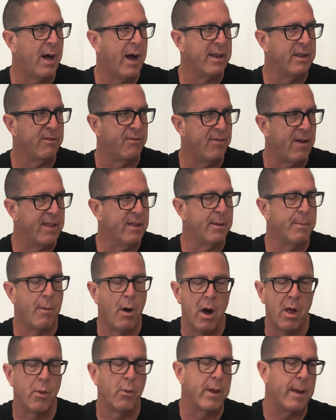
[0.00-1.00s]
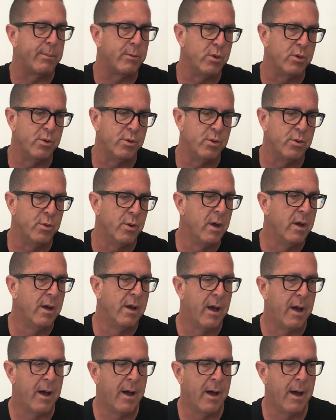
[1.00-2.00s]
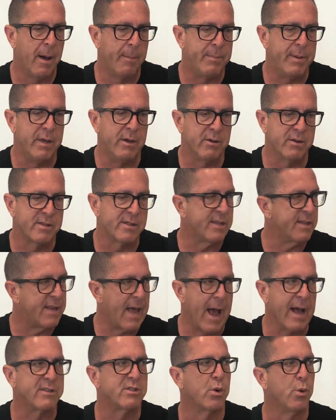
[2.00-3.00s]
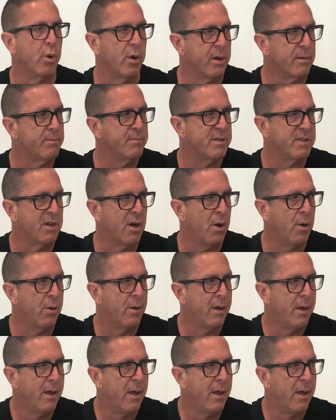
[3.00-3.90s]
I defend them all the way up to appeals to tax court. So